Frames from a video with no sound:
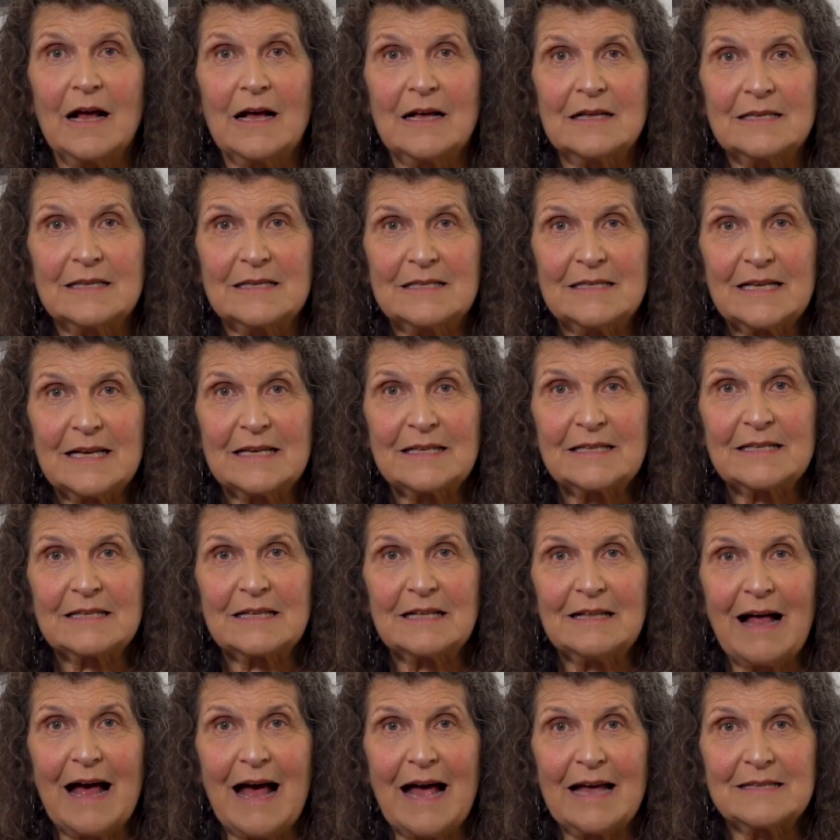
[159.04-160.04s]
The 6
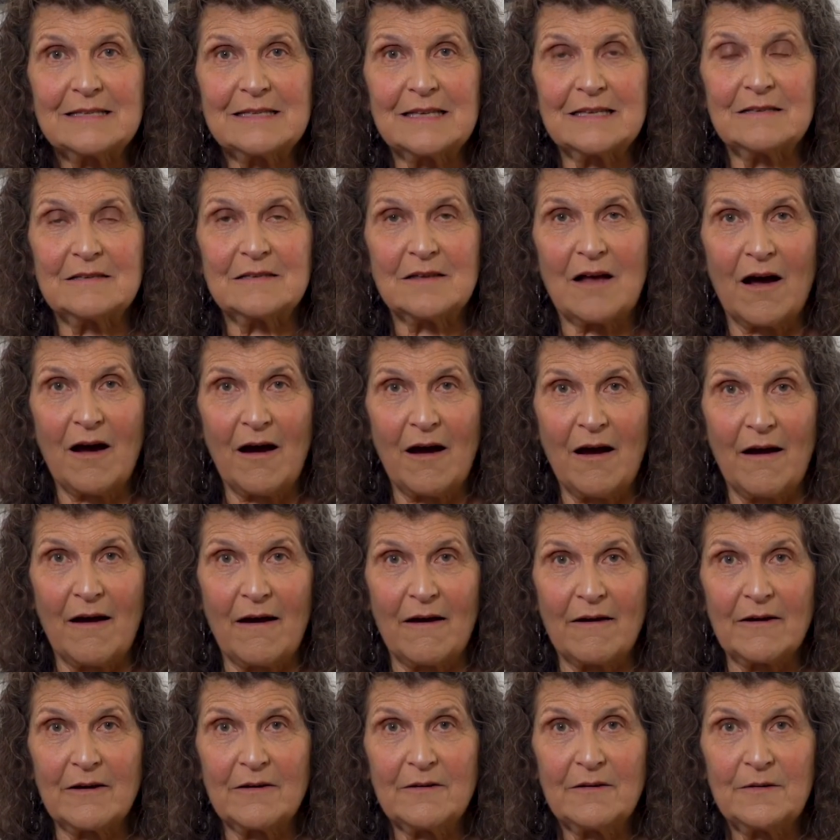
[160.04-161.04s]
classes
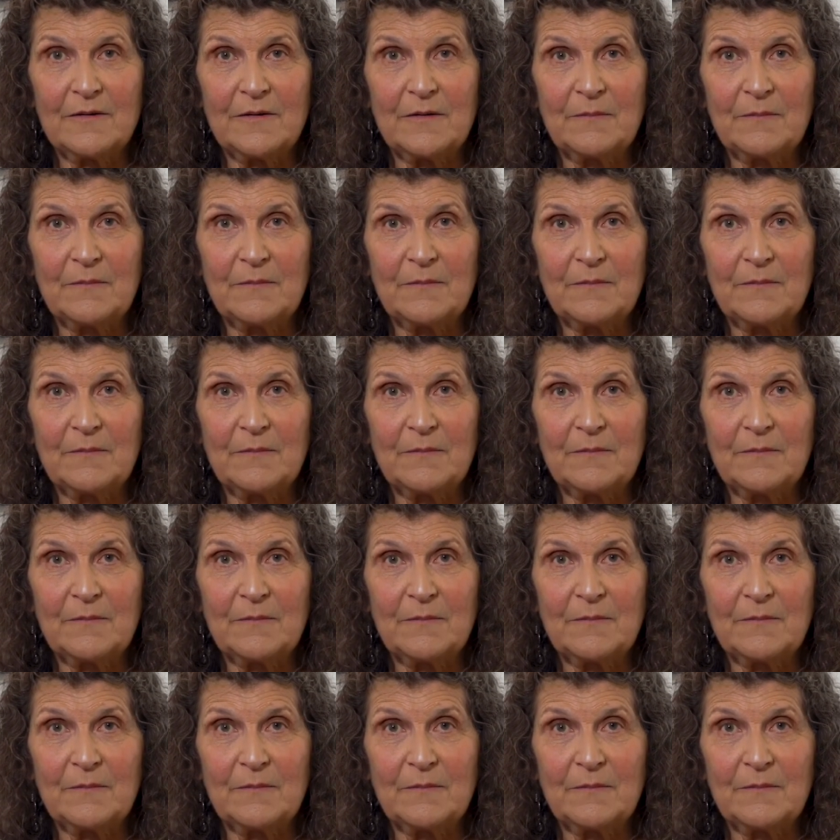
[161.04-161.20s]
are